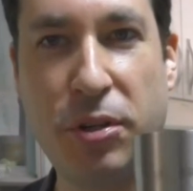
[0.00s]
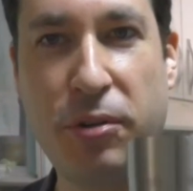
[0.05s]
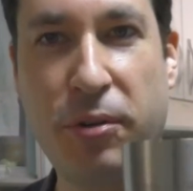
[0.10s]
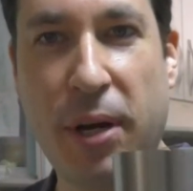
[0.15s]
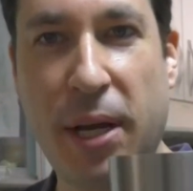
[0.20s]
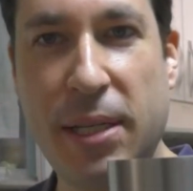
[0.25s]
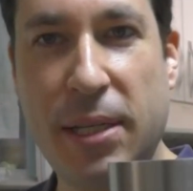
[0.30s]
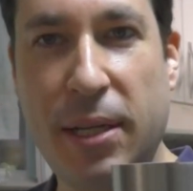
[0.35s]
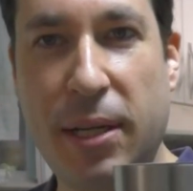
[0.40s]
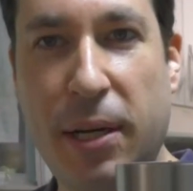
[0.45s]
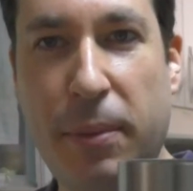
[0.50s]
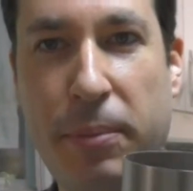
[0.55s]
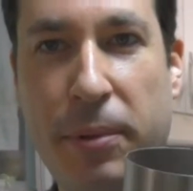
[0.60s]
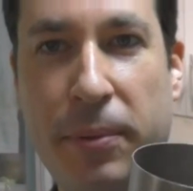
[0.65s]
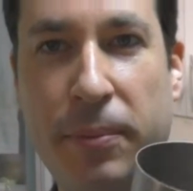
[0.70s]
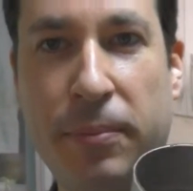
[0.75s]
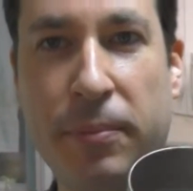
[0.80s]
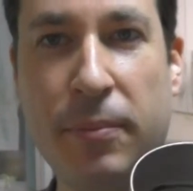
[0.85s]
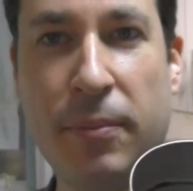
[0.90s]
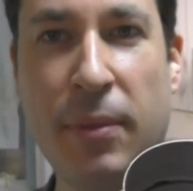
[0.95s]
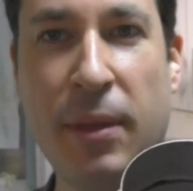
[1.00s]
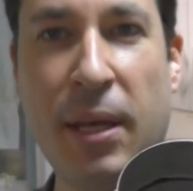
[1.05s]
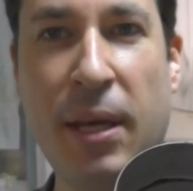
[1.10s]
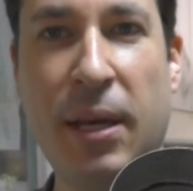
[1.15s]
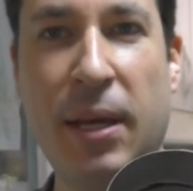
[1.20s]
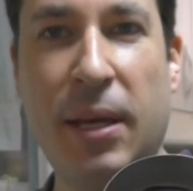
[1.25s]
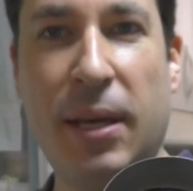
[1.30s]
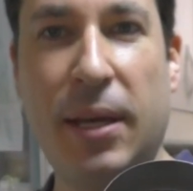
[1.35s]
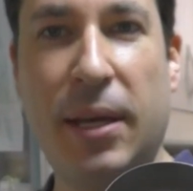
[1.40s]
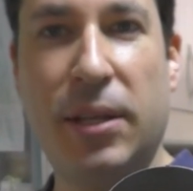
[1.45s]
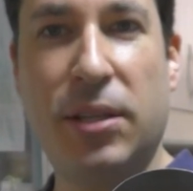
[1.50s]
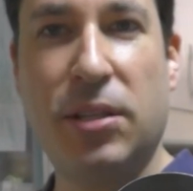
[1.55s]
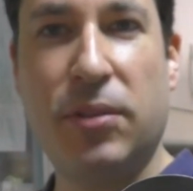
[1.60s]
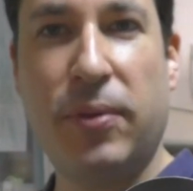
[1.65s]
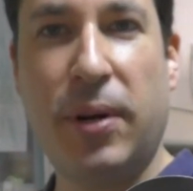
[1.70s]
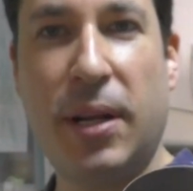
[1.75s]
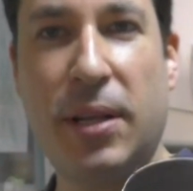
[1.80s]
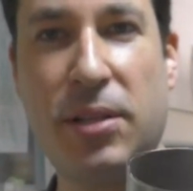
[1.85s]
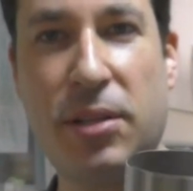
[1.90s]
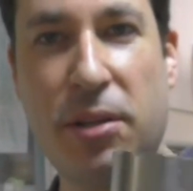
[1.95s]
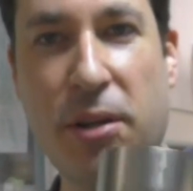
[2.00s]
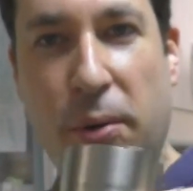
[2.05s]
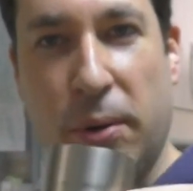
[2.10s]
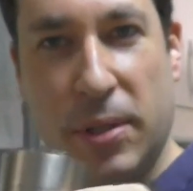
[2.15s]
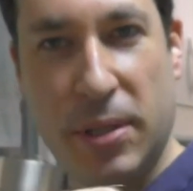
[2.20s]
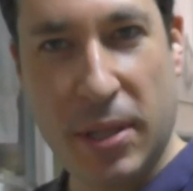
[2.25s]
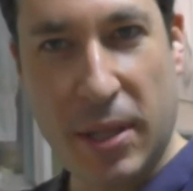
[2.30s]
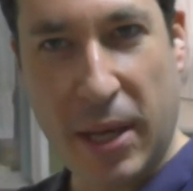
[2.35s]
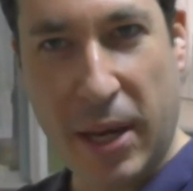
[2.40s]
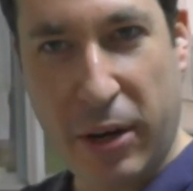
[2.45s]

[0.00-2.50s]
grinded up, it's ready to go into the